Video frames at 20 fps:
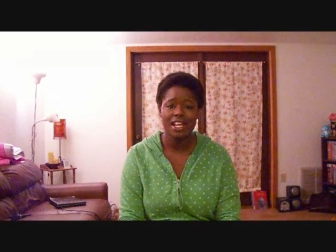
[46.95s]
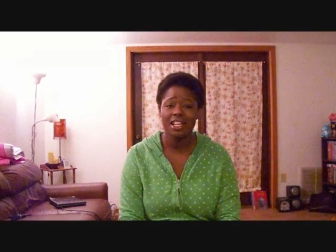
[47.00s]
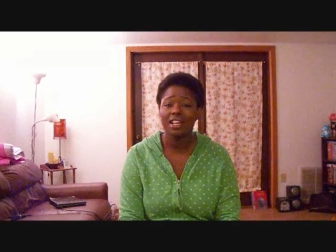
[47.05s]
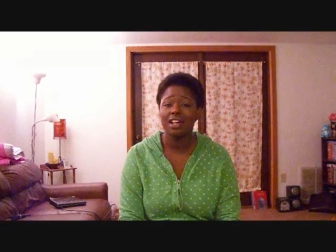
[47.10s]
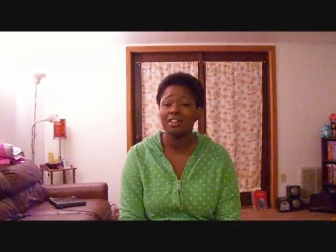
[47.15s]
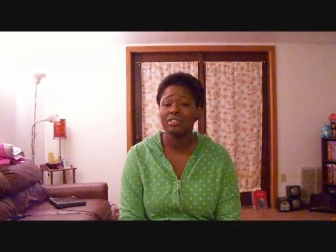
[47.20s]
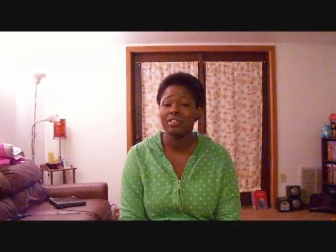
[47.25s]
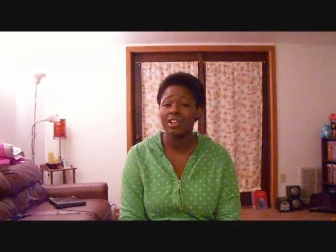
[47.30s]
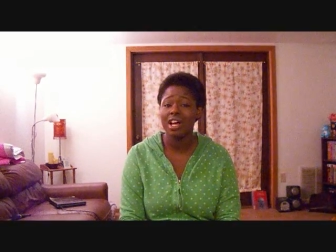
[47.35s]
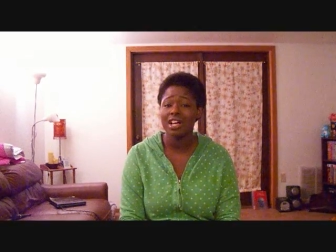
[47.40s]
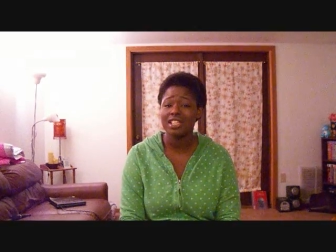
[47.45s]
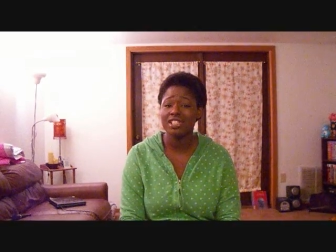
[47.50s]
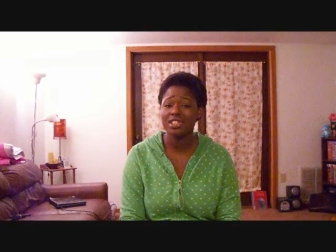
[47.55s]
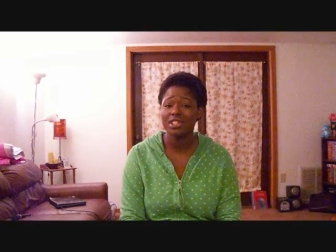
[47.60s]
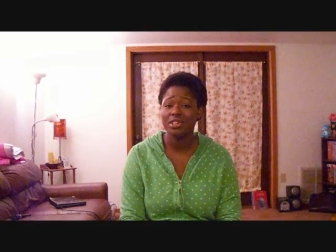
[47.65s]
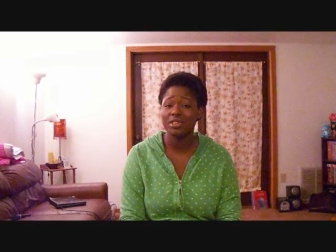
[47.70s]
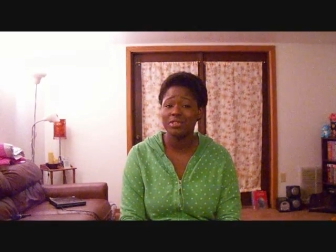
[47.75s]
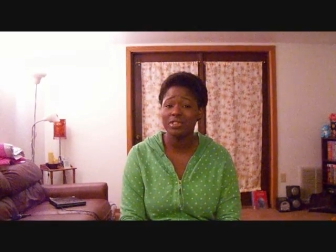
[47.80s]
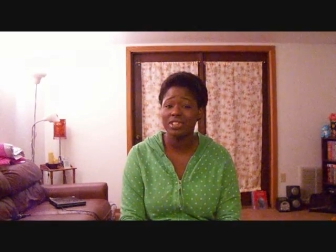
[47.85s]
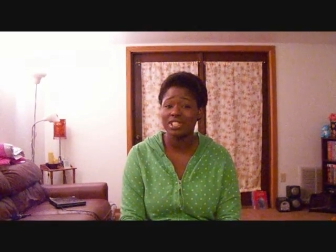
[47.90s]
and I've
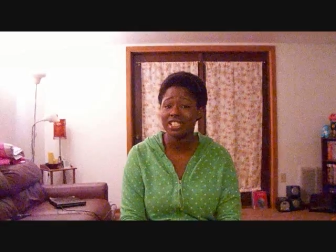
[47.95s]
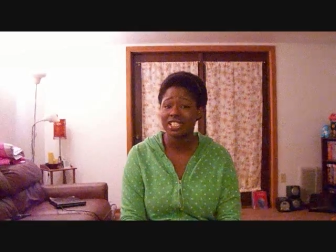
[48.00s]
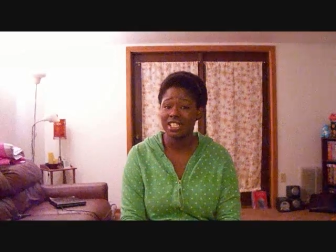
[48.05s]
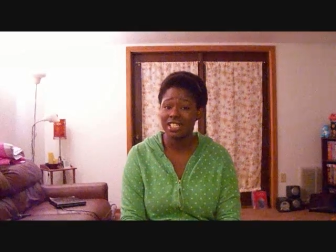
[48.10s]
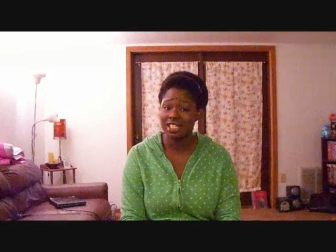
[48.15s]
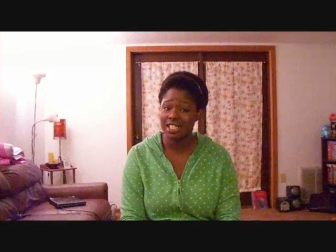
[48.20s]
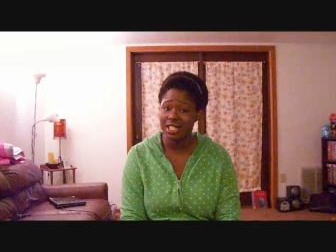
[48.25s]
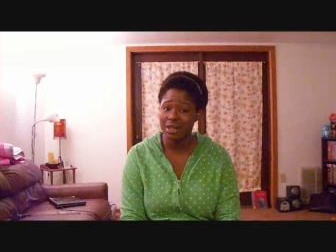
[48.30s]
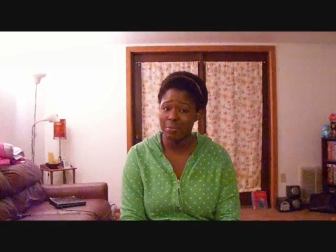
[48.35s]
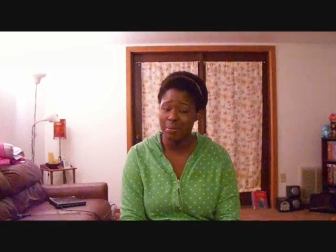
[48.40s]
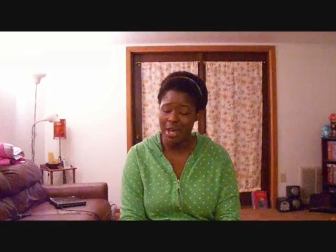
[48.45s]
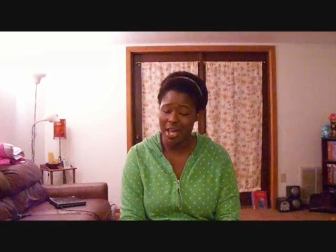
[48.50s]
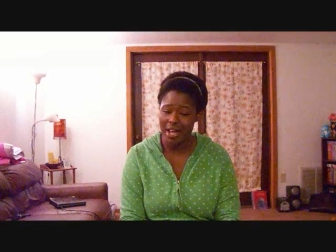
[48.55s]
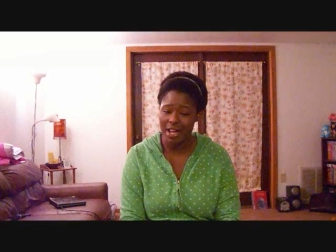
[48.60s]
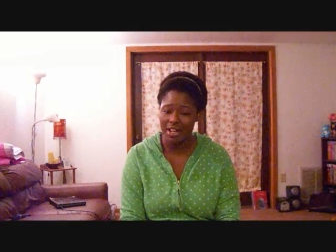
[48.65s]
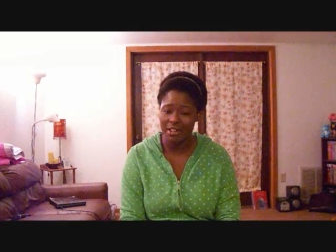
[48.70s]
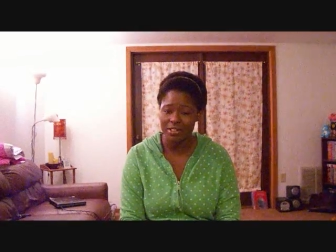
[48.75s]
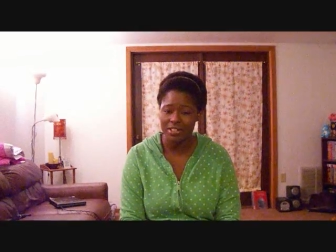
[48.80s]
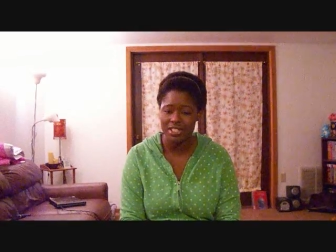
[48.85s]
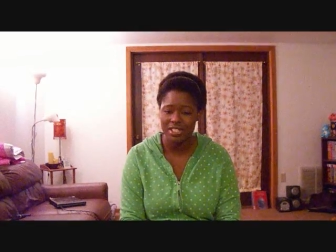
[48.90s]
lost over 60
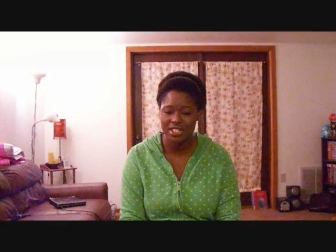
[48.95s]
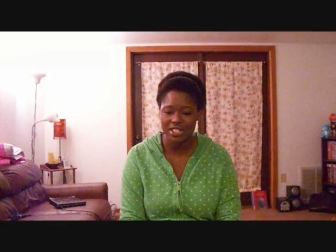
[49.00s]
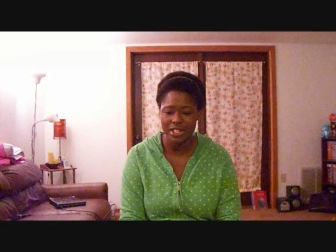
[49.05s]
pounds.